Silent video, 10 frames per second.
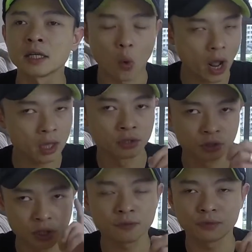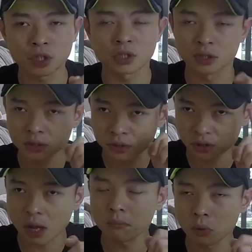where safety is
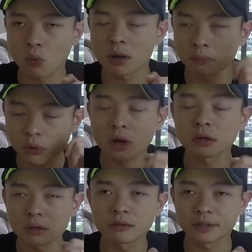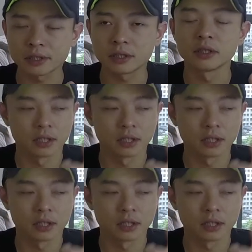#1 priority.